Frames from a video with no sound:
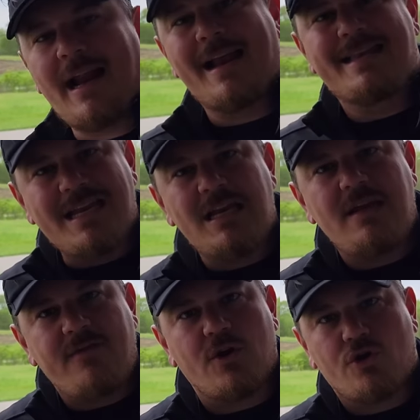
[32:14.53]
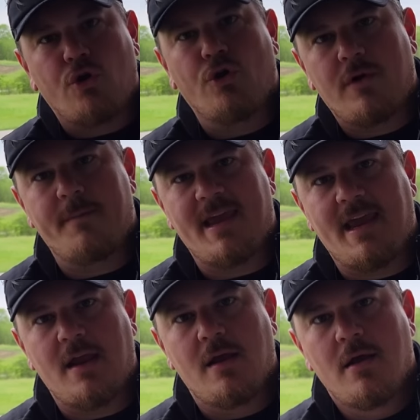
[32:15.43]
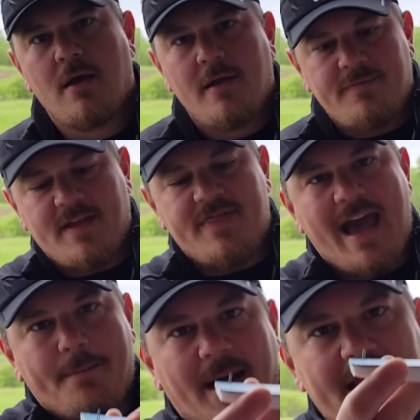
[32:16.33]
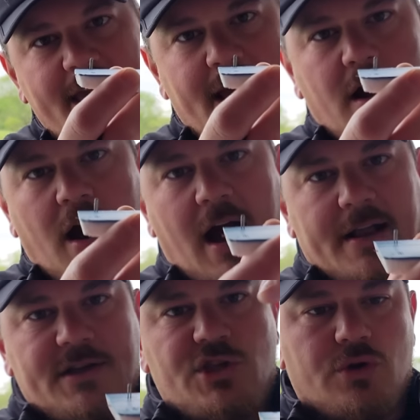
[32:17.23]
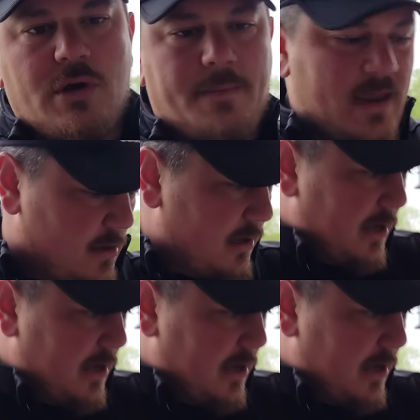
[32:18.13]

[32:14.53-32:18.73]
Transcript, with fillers: I didn't even occur to me hmm. that that might get caught because you're going to be, it